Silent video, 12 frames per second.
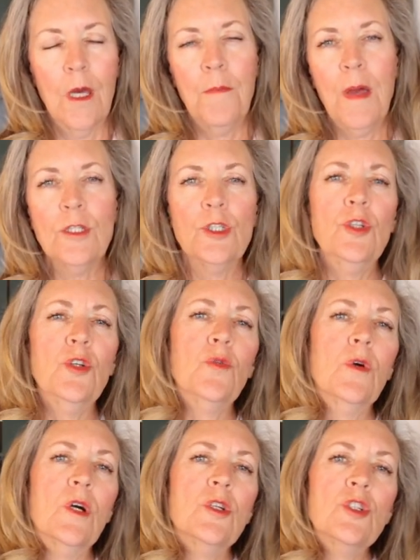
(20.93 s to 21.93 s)
Imagine
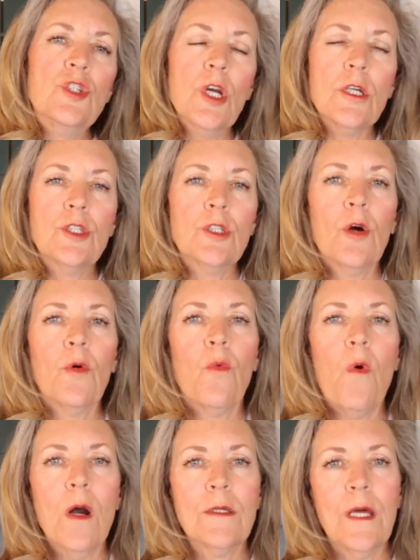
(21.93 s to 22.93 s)
you just
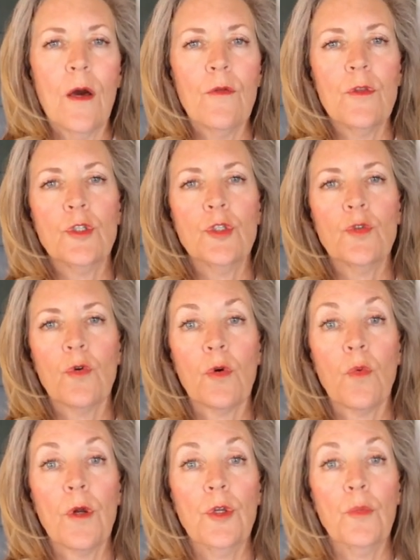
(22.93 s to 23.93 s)
walked out of the
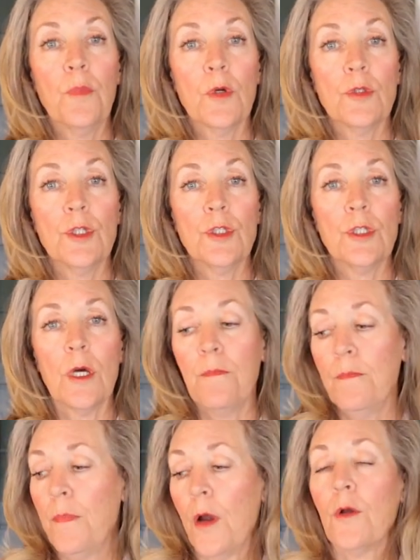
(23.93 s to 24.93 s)
store where you purchased
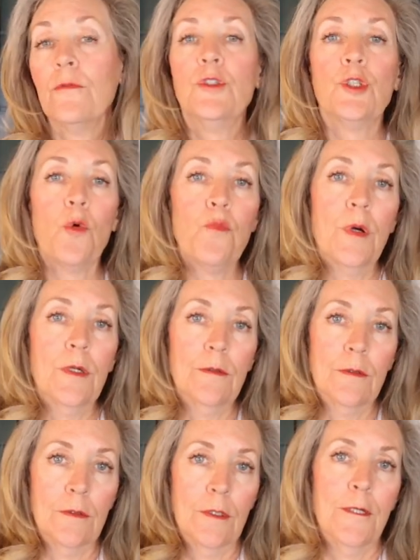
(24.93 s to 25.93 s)
a bar of soap.
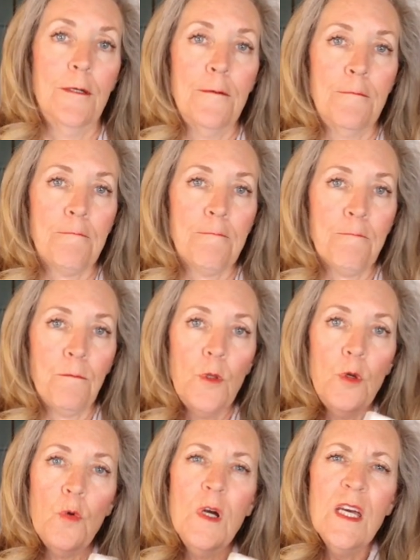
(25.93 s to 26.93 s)

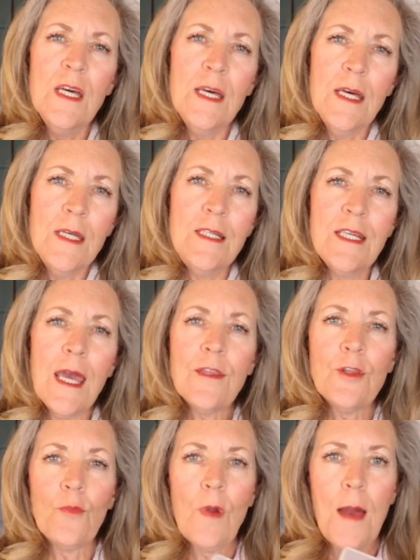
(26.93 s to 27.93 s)
You
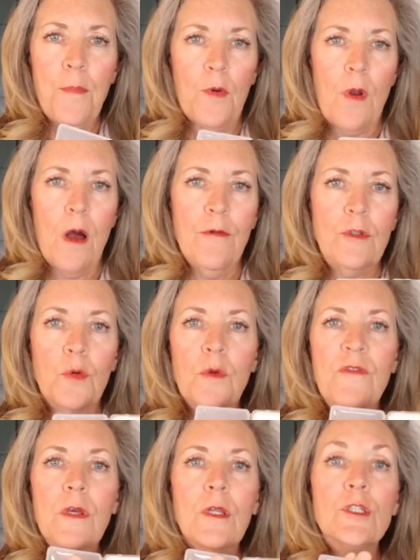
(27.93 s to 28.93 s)
take the wrapper off to
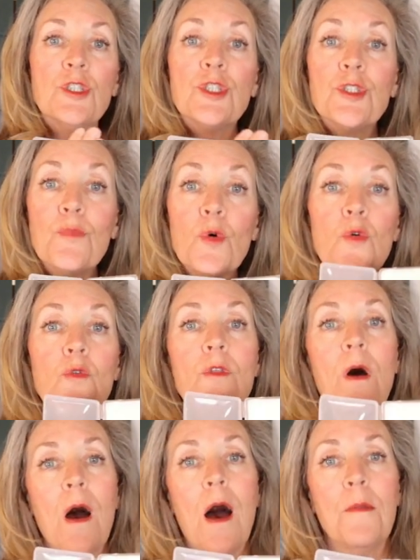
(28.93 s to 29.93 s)
reveal a
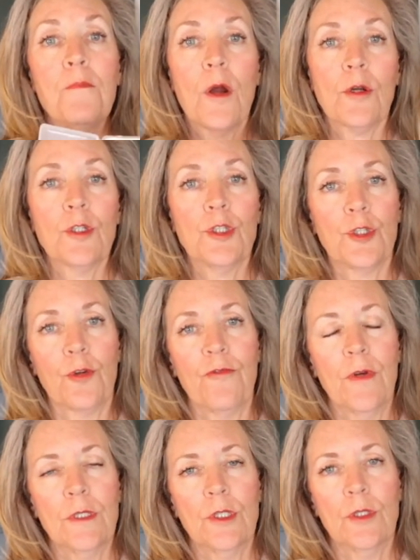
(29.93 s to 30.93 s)
smooth, unmarked
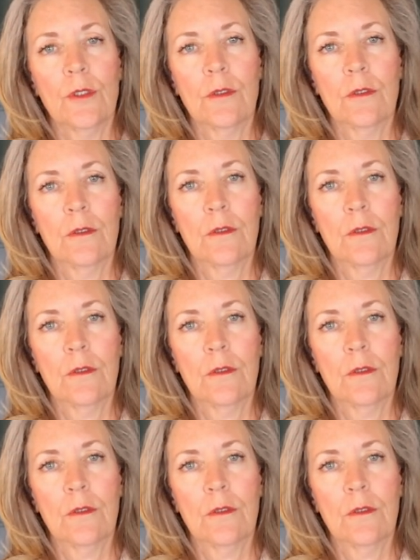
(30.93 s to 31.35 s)
surface.